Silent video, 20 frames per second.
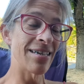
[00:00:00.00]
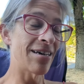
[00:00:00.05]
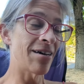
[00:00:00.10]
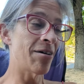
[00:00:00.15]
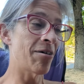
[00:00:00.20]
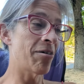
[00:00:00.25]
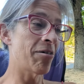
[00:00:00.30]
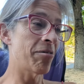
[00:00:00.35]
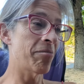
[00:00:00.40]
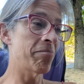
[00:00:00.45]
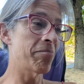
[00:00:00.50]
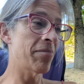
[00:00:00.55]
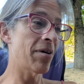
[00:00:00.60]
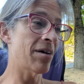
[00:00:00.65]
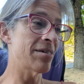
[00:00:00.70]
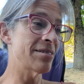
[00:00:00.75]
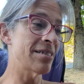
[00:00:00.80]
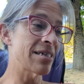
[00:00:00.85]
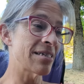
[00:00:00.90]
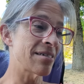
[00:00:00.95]
on
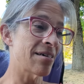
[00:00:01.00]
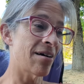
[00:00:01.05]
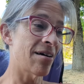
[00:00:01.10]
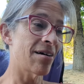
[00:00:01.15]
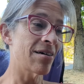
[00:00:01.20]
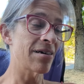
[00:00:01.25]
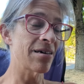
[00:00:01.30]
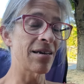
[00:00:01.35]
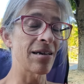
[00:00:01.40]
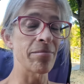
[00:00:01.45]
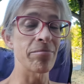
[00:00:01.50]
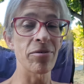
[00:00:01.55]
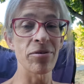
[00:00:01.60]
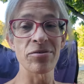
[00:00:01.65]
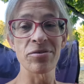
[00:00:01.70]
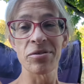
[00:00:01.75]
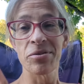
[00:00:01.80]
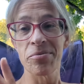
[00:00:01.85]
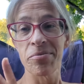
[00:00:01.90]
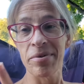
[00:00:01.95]
TikTok, and I
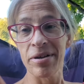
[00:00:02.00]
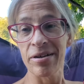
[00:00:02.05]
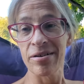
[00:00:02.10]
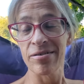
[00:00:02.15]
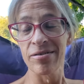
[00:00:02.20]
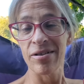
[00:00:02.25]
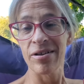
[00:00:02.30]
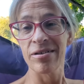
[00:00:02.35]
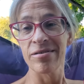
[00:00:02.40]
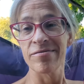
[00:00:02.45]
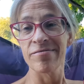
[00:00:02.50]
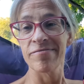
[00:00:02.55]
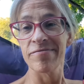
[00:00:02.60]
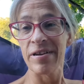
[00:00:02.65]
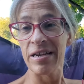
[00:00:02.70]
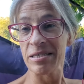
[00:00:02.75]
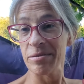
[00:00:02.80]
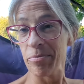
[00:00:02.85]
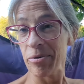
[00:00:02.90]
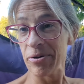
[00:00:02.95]
posted a reel on
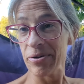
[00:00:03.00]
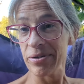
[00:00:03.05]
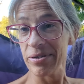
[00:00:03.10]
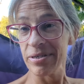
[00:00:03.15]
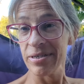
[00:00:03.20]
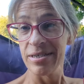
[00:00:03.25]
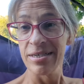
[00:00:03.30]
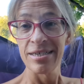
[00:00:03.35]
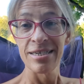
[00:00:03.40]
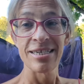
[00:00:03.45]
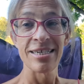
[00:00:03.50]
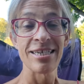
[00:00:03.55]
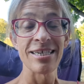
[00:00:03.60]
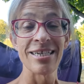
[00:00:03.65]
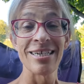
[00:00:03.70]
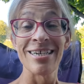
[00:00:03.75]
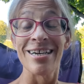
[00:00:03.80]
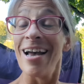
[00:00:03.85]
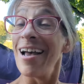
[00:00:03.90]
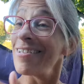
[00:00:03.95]
Facebook.
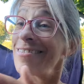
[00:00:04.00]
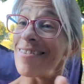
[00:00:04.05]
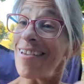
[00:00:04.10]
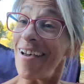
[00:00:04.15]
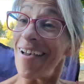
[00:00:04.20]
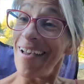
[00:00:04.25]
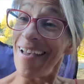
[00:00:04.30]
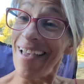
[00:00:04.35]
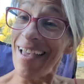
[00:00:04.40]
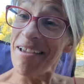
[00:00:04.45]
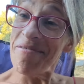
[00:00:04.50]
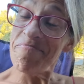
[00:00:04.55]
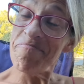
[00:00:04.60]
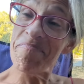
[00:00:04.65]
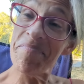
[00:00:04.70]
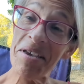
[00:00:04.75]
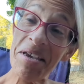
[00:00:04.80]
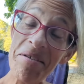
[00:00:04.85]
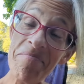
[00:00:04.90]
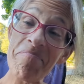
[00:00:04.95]
And
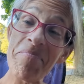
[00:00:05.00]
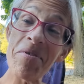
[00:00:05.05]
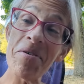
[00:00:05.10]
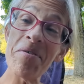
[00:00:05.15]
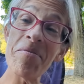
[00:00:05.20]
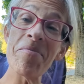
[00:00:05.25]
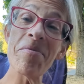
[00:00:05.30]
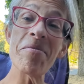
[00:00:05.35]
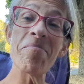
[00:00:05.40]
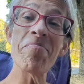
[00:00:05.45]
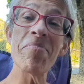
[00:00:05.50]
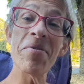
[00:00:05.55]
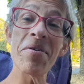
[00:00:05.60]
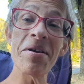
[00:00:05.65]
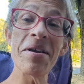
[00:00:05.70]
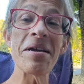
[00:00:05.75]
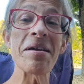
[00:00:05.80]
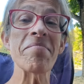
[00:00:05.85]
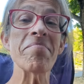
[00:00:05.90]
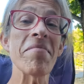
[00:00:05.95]
people were
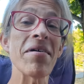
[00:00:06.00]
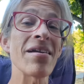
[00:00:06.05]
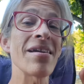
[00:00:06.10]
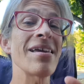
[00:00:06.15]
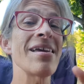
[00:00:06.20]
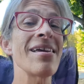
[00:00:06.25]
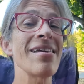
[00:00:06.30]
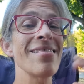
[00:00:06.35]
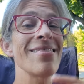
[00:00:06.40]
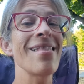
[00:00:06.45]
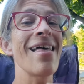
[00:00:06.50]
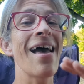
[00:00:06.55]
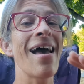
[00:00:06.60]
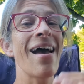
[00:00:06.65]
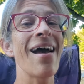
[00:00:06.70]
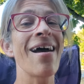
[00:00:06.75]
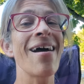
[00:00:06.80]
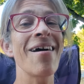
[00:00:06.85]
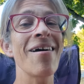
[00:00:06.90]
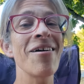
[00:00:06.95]
putting money in the
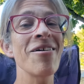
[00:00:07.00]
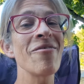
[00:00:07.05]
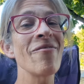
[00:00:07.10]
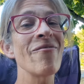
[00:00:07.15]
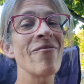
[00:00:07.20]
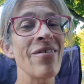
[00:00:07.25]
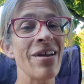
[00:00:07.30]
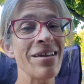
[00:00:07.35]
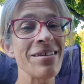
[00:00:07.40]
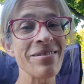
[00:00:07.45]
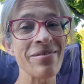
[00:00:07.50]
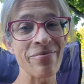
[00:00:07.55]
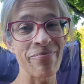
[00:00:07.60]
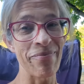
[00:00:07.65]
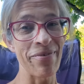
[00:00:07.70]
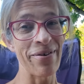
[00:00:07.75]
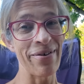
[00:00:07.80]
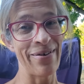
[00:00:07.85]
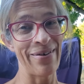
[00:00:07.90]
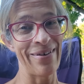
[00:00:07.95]
hat on
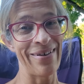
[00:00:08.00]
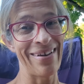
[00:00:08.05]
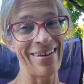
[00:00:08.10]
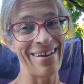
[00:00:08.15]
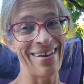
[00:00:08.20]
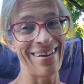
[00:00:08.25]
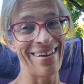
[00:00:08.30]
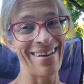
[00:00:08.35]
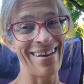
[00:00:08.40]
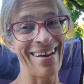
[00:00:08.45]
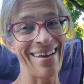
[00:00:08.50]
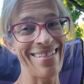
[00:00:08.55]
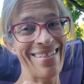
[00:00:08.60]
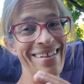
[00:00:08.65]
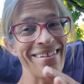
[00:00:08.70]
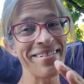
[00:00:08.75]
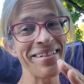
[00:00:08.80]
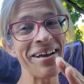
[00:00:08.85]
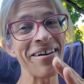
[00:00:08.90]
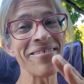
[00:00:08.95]
Facebook. I
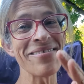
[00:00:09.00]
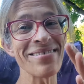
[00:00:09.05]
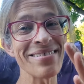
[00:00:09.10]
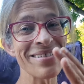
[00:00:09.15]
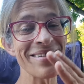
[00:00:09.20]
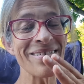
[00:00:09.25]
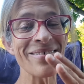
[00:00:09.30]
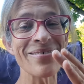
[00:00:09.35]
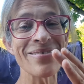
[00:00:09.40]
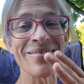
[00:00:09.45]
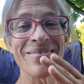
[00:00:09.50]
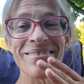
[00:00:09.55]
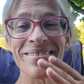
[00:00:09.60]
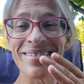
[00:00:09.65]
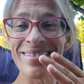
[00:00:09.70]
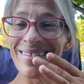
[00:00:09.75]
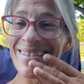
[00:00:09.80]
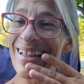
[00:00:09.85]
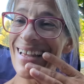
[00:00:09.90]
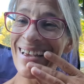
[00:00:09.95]
thought that was the
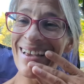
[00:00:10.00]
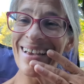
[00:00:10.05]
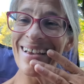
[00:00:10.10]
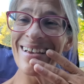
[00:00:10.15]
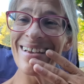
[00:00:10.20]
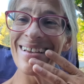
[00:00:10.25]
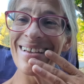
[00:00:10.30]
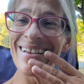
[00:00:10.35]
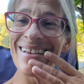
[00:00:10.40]
coolest thing.